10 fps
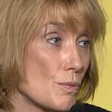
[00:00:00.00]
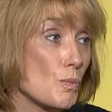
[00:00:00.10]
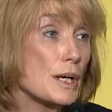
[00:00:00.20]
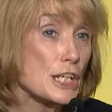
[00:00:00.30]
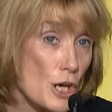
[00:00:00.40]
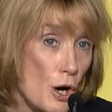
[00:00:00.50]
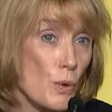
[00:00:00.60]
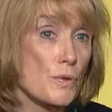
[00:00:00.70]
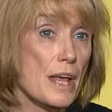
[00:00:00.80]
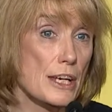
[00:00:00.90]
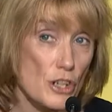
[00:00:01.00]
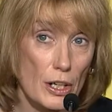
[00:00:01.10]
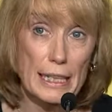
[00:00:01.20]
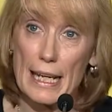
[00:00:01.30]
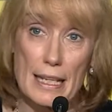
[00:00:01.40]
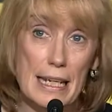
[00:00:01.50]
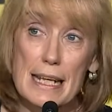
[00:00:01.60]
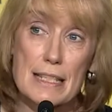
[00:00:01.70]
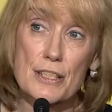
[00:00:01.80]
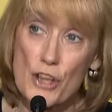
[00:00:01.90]
we know that Narcan
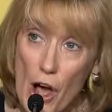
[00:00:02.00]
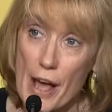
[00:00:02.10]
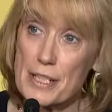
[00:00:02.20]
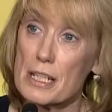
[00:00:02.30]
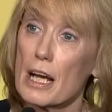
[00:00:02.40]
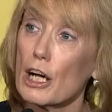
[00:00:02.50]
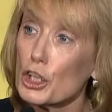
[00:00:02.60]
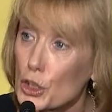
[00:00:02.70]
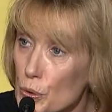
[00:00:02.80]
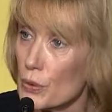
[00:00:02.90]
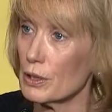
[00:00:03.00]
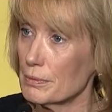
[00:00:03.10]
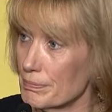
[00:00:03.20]
is not a cure,